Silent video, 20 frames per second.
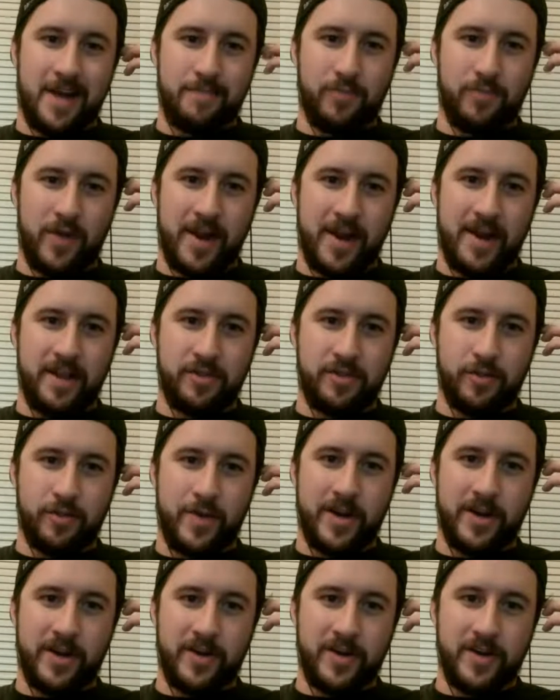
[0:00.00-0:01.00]
Brady throwing
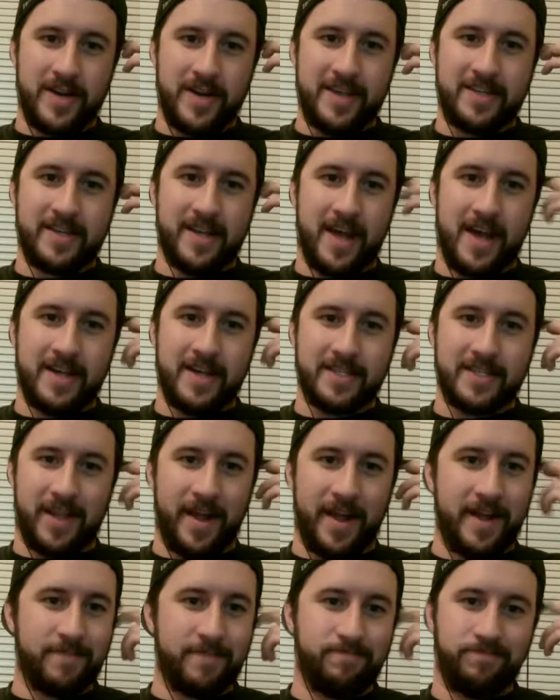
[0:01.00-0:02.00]
underneath to guys like